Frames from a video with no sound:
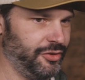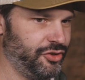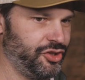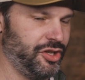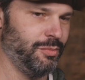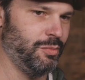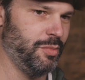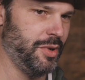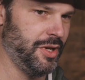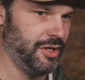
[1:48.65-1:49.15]

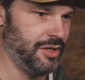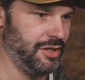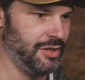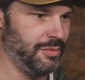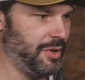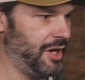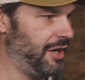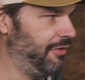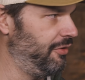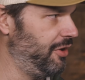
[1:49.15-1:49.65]
Jim Beam,
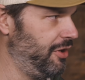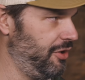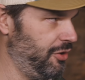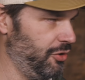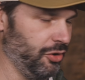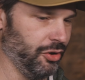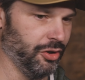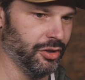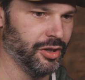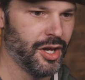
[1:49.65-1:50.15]
Heaven
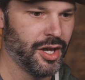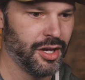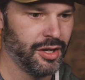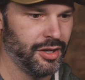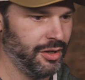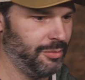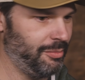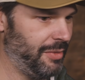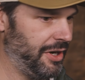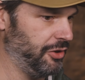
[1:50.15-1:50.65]
Hill,
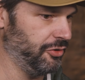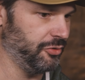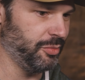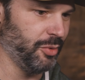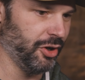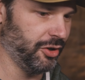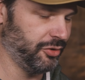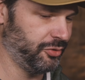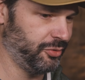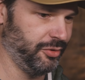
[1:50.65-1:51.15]
Maker's
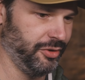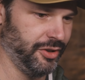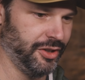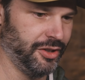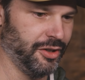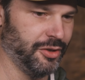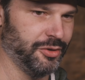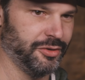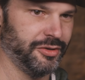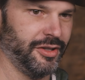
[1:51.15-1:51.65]
Mark's really
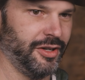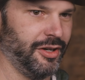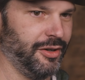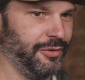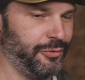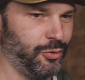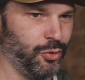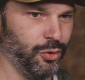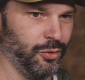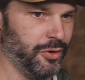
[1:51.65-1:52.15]
close there,
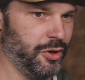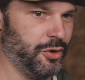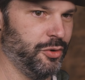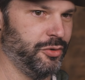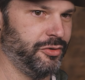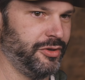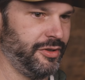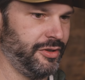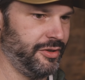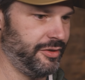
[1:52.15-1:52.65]
Four
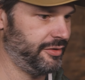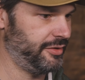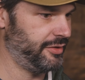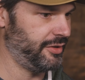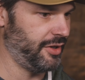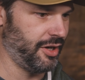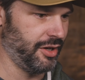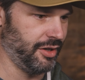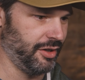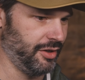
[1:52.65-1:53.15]
Roses,
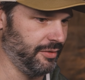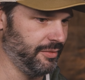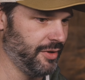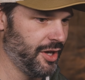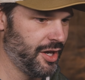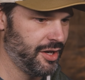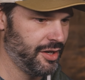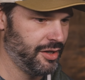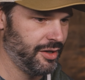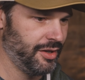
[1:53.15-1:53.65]

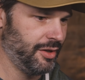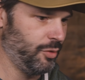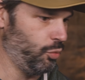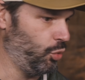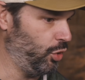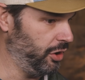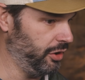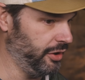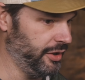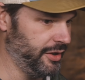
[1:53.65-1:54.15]

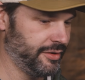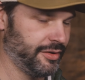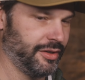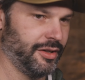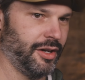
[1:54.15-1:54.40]
Willett,